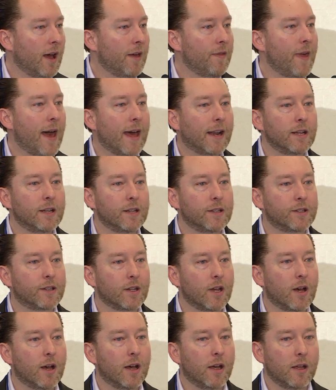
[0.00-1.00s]
That is
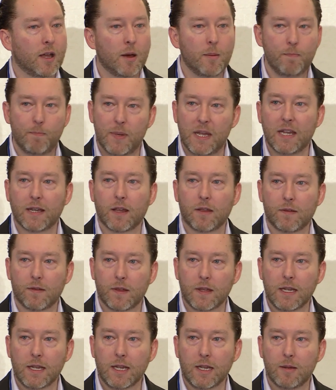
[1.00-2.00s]
a big
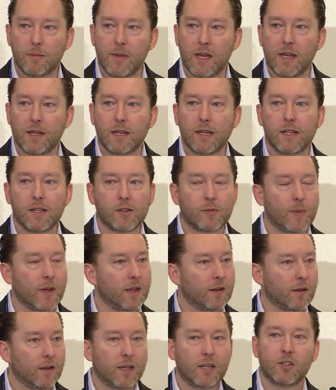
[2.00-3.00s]
theme, and he
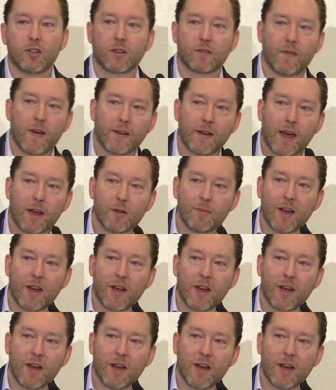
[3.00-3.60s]
just found out